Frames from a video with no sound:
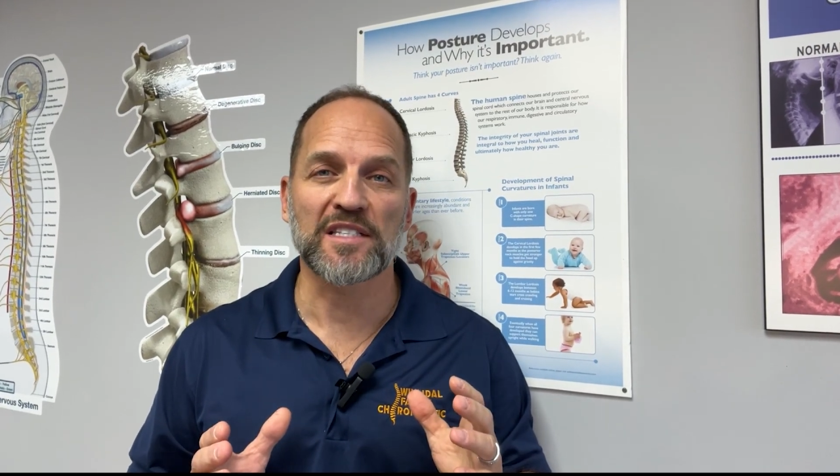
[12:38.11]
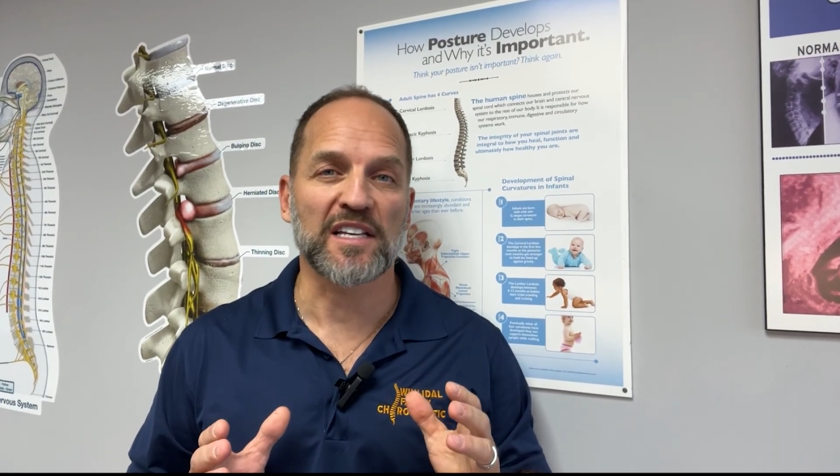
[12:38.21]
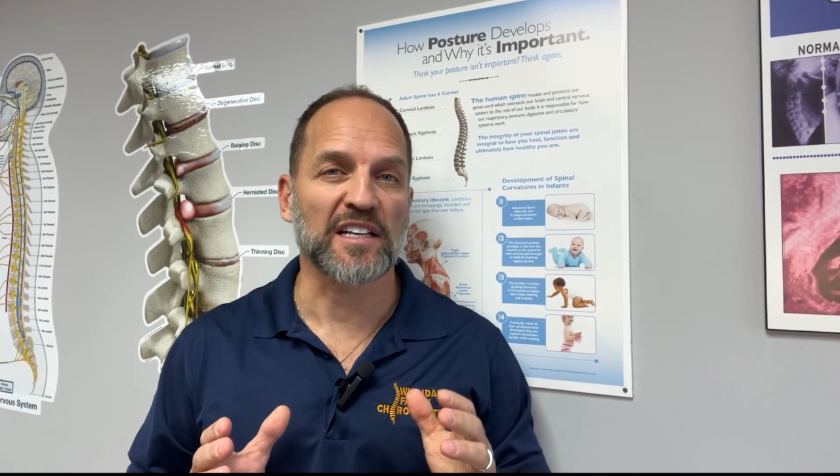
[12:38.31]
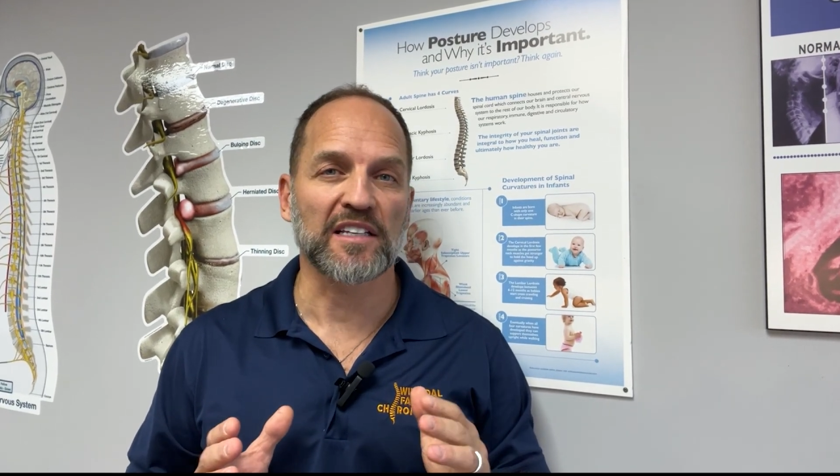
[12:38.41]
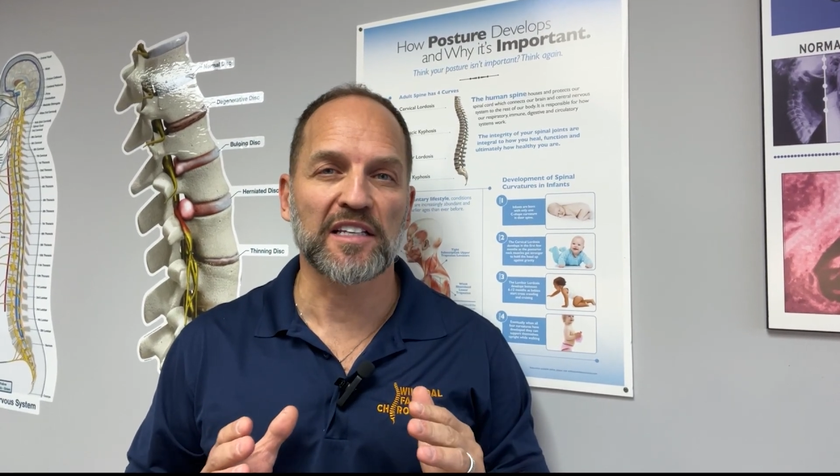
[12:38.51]

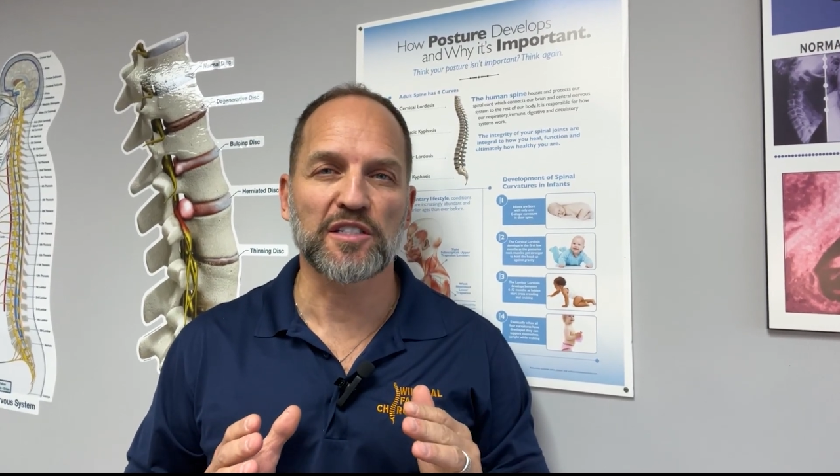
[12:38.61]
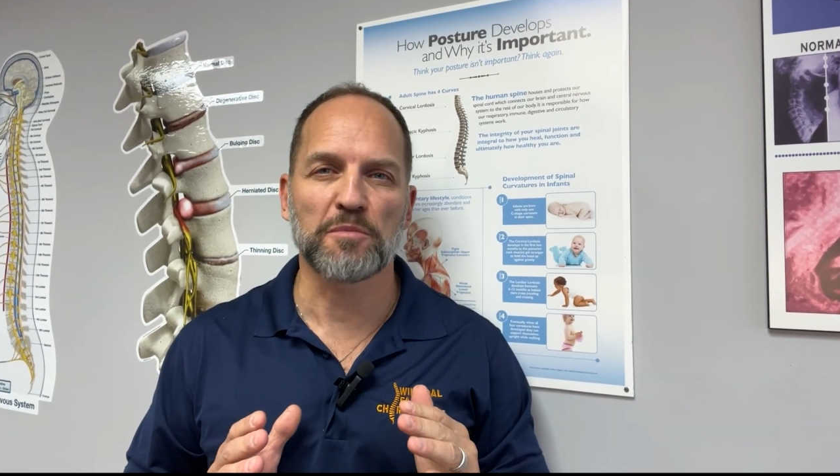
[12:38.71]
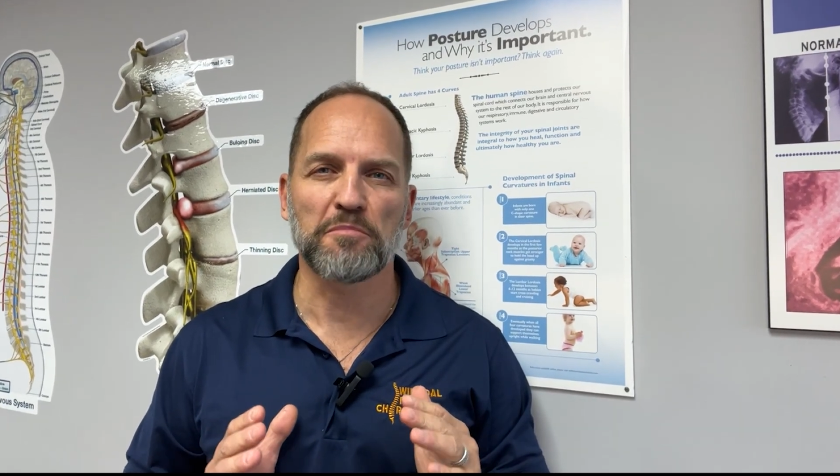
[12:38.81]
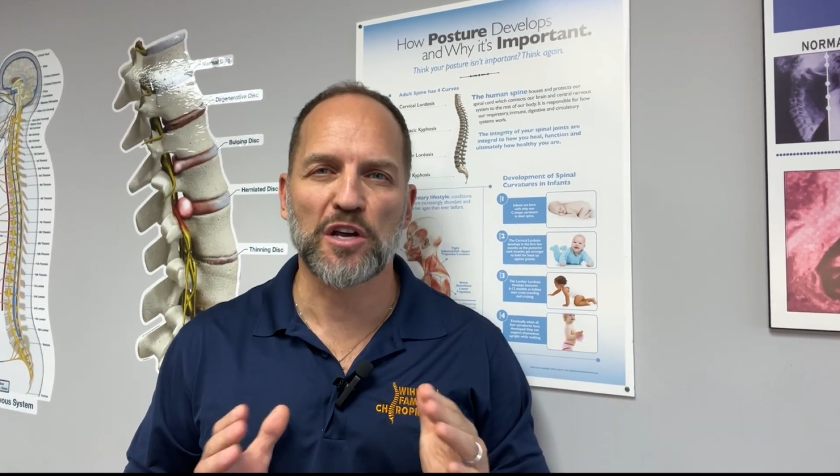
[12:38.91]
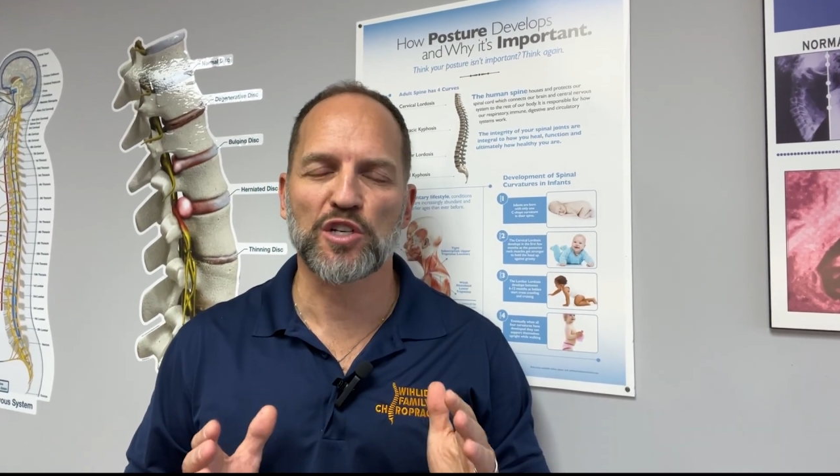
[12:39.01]
that can lead to
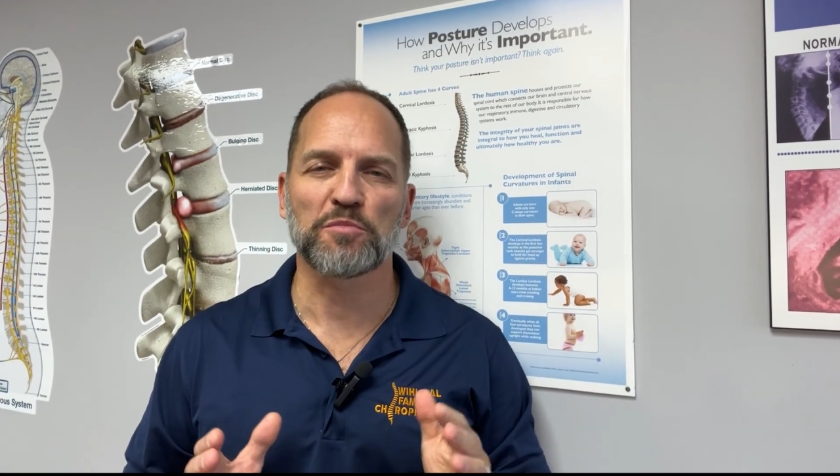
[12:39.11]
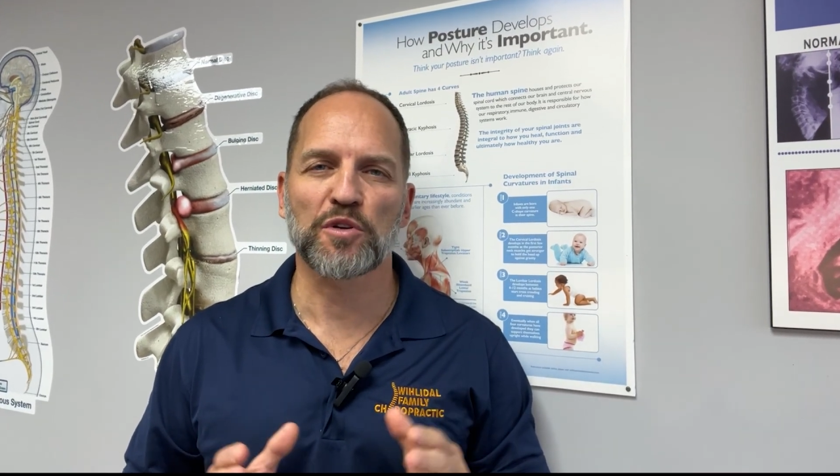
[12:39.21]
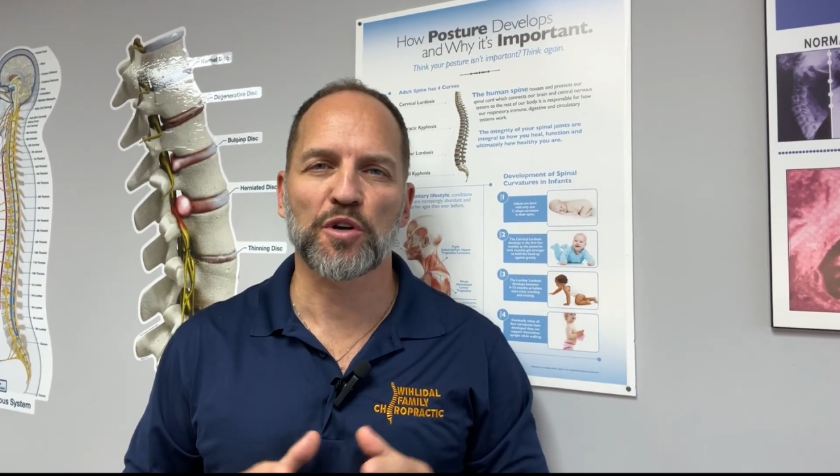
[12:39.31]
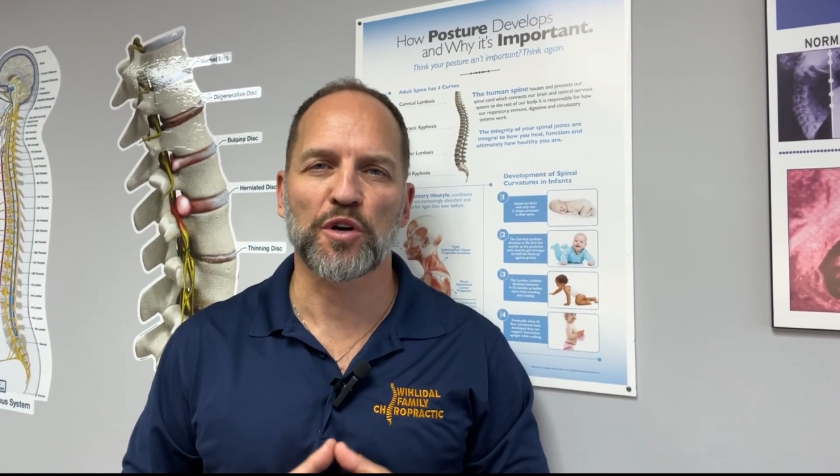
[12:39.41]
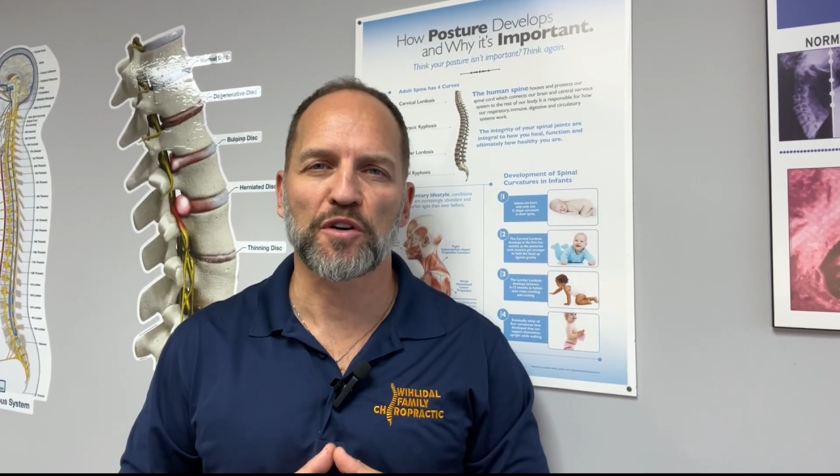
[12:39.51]
measurable
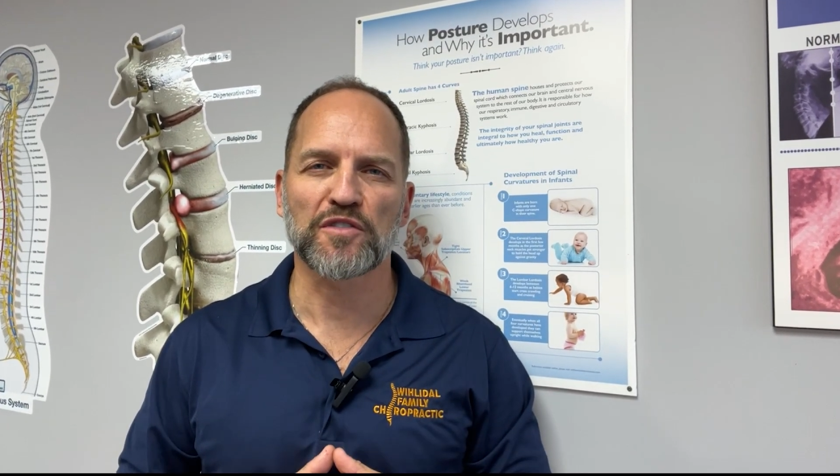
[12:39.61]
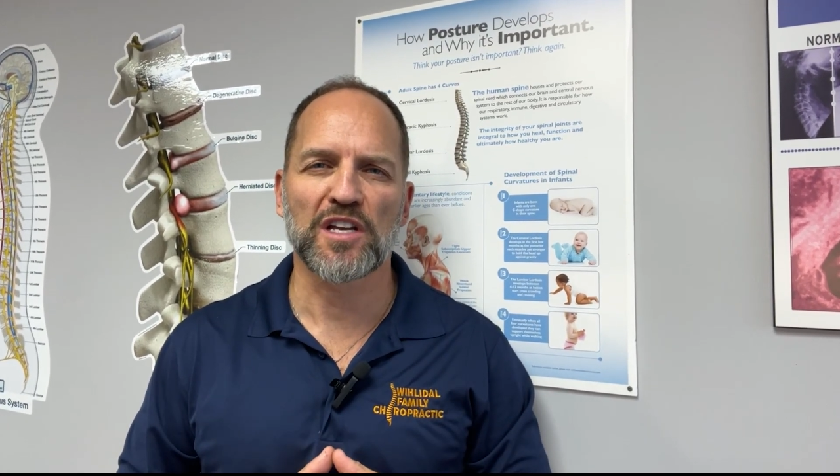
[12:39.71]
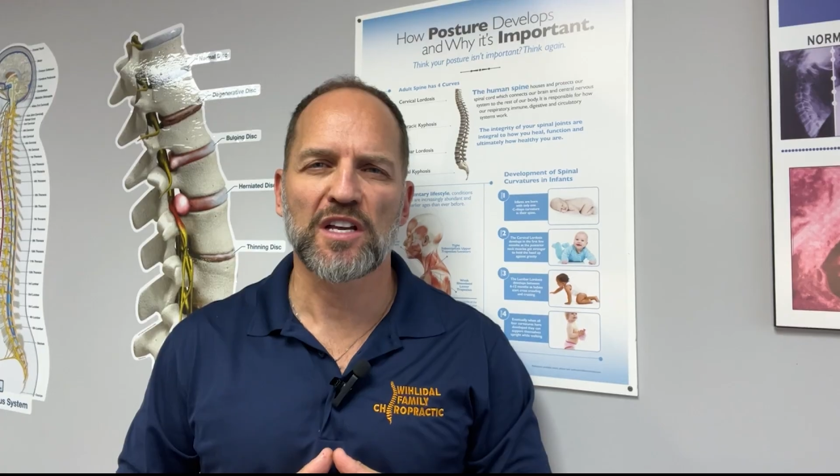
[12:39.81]
curves,